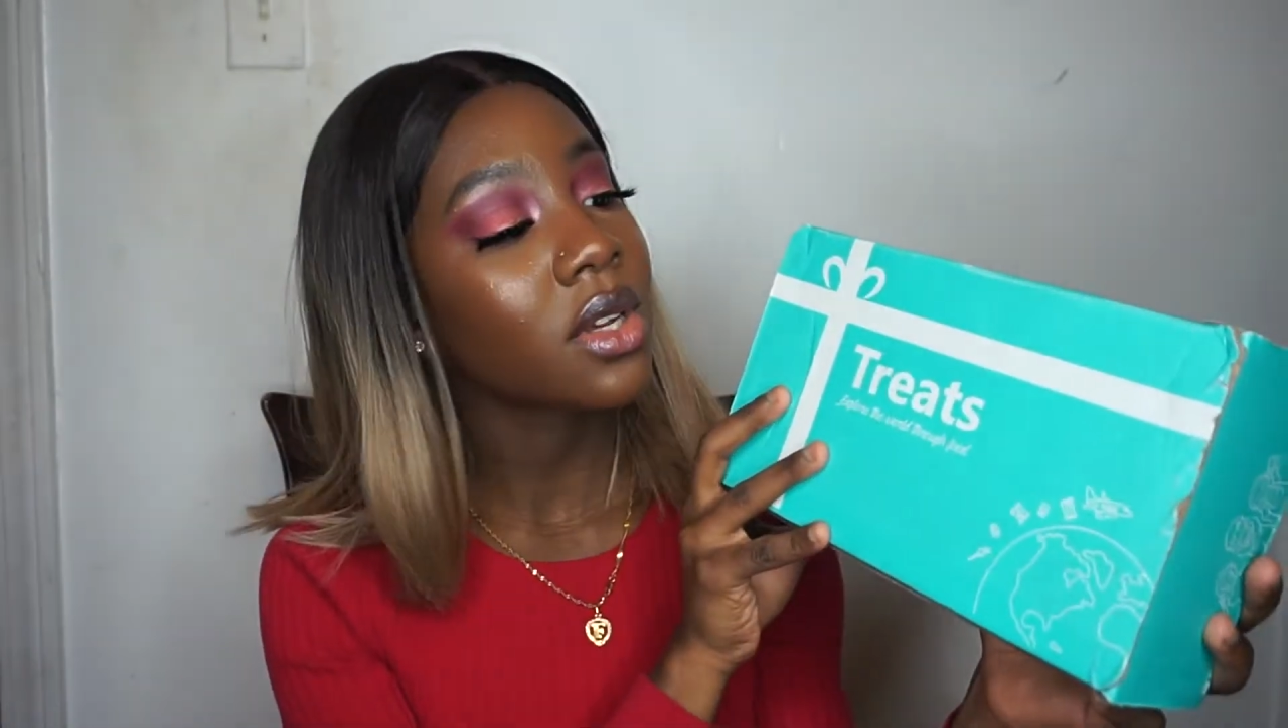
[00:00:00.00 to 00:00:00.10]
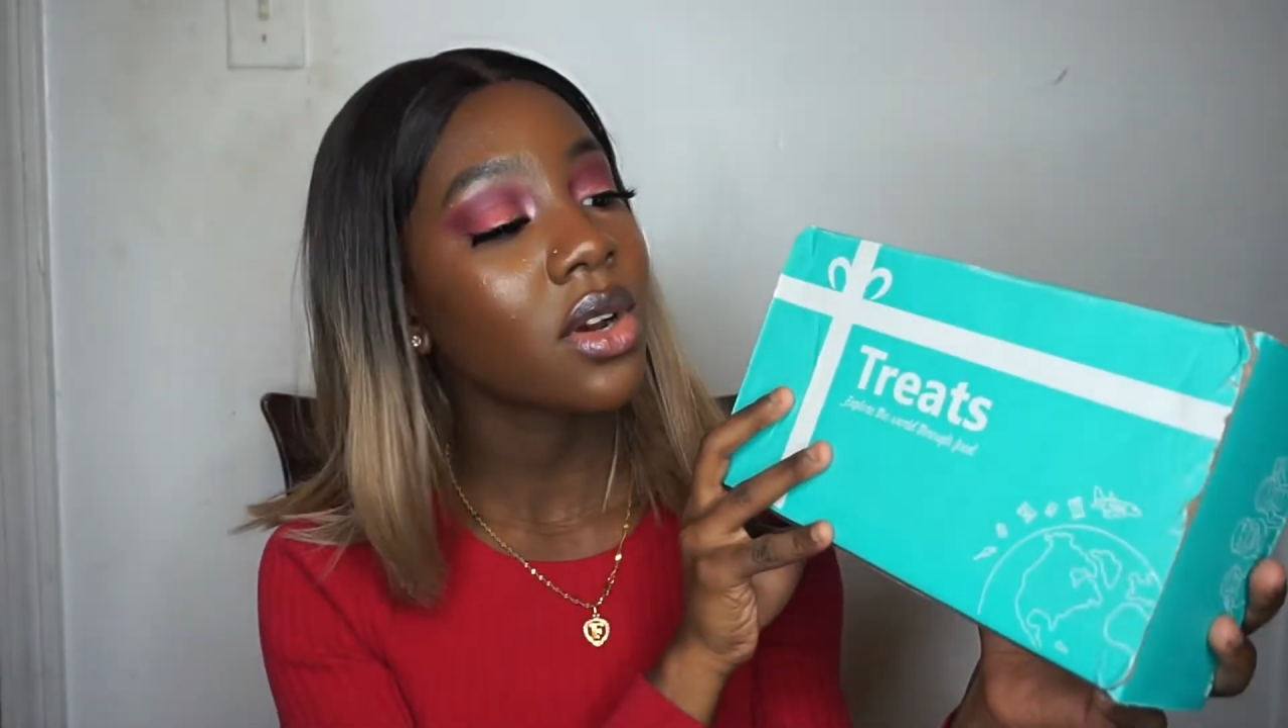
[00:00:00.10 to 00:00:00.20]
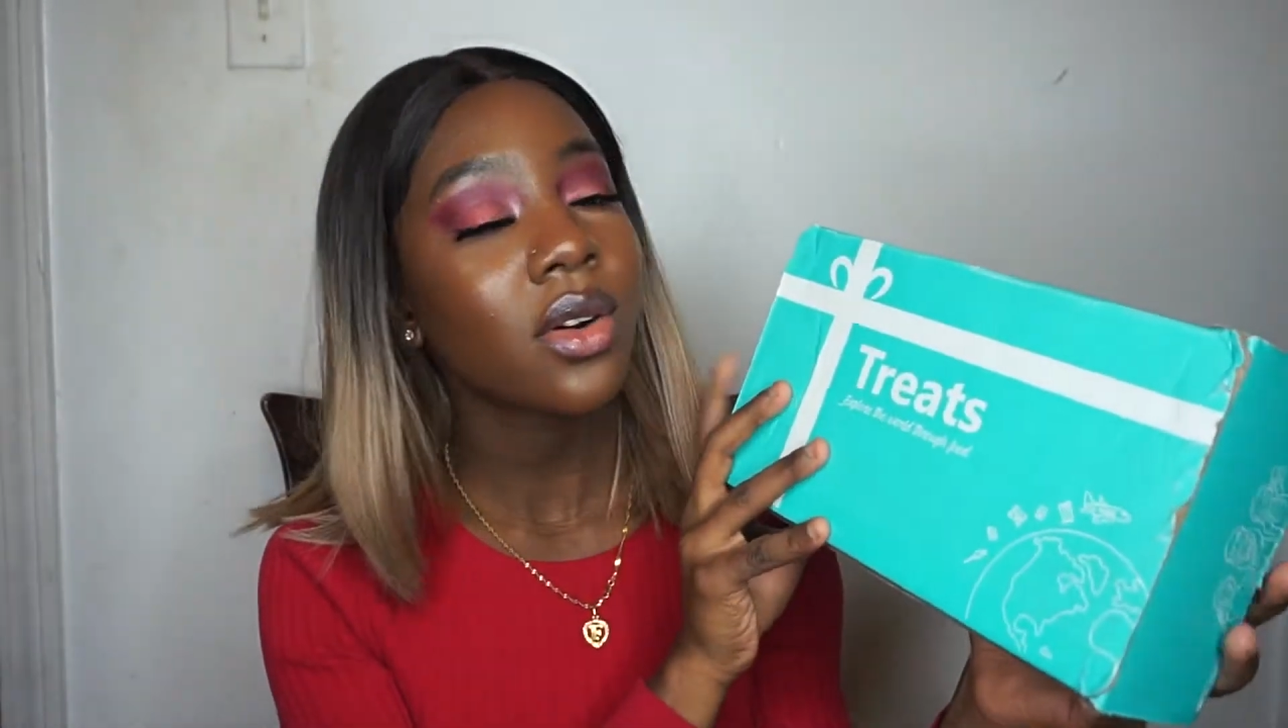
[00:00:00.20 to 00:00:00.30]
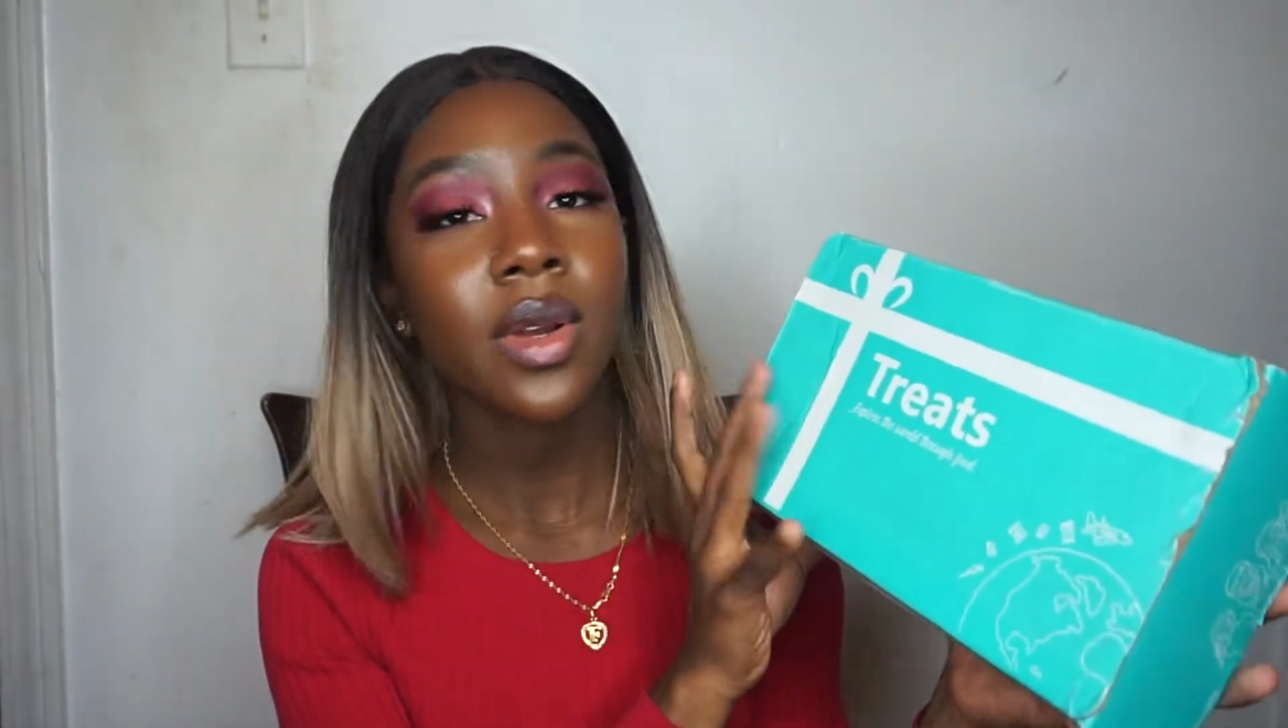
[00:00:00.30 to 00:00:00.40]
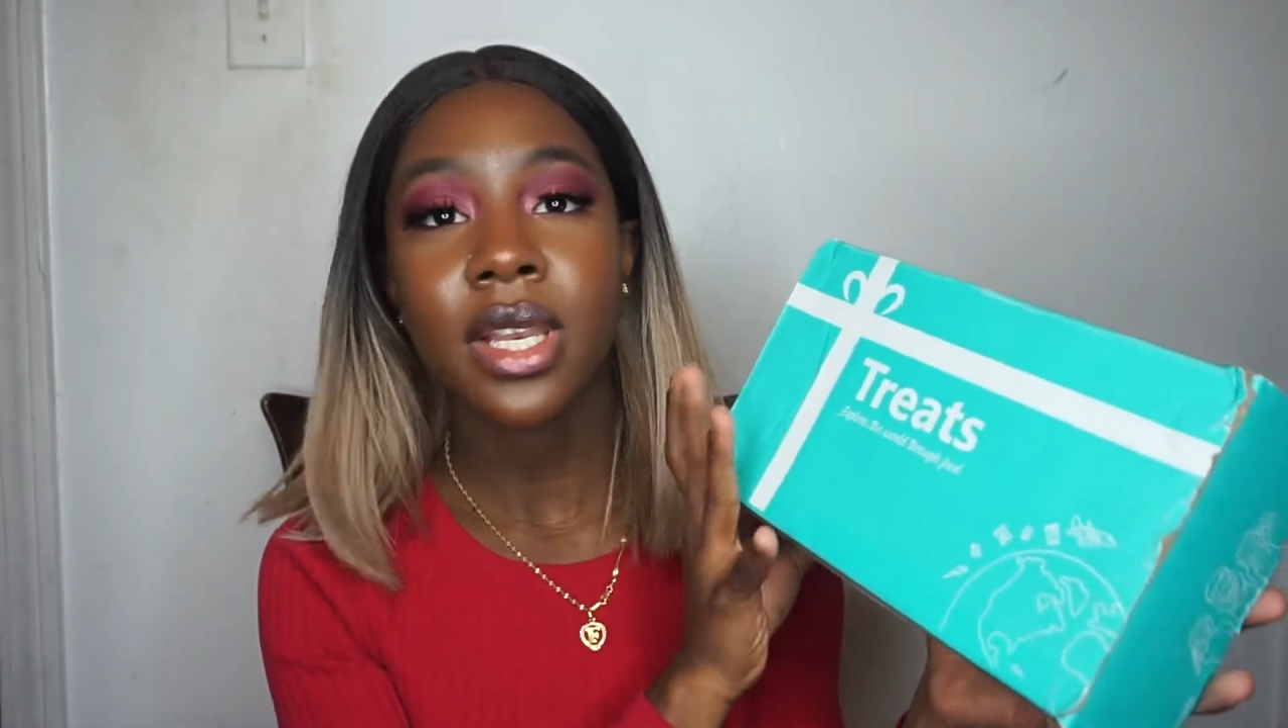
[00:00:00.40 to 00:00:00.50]

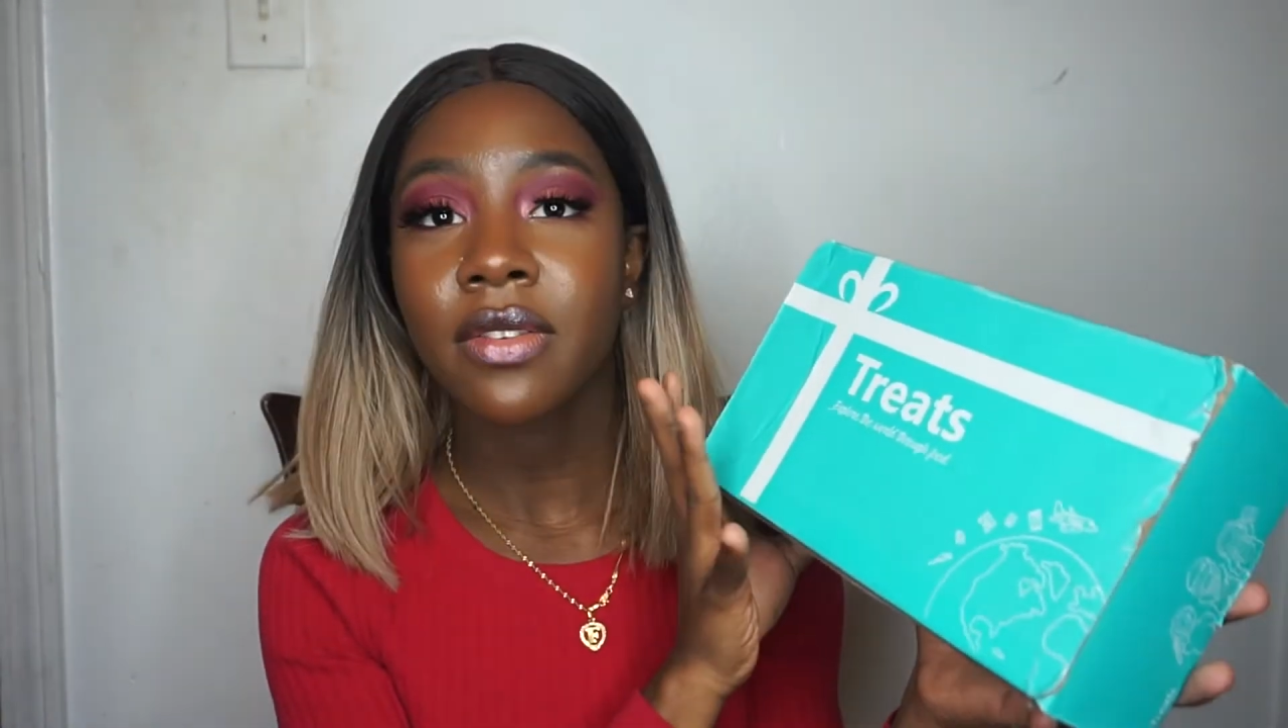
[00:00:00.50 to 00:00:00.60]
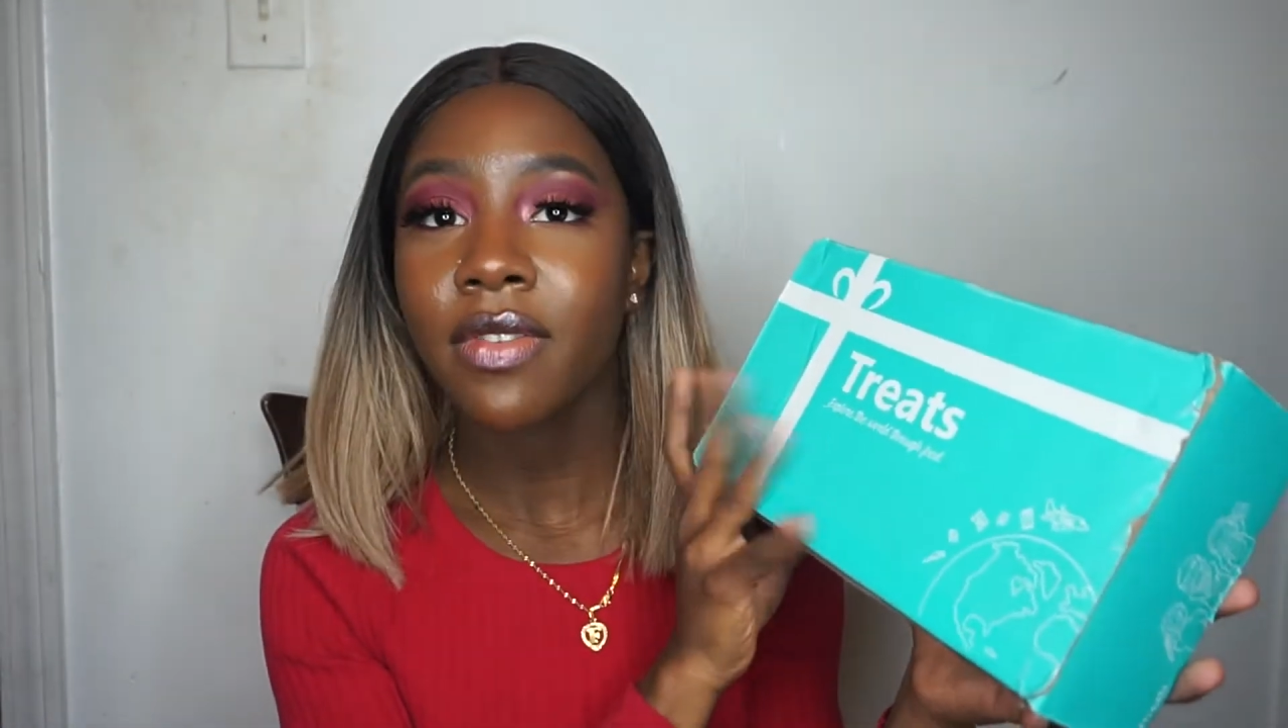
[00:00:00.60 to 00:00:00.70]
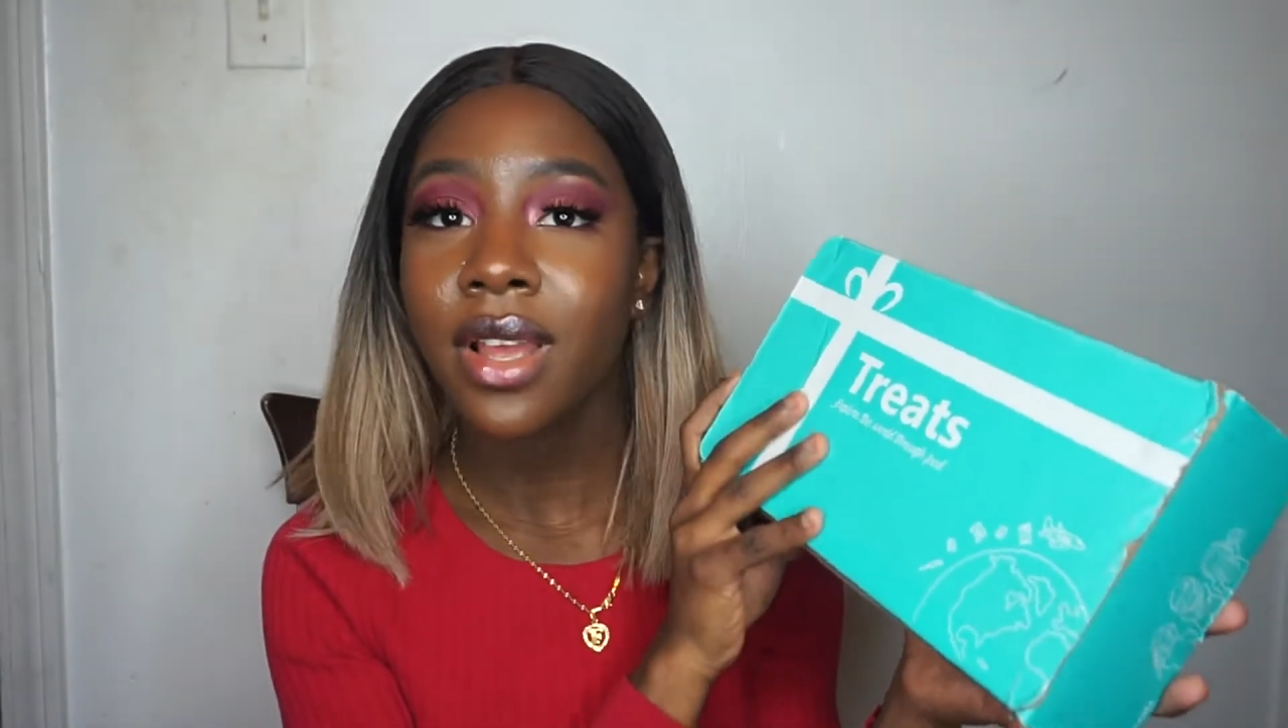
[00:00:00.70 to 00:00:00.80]
ago and it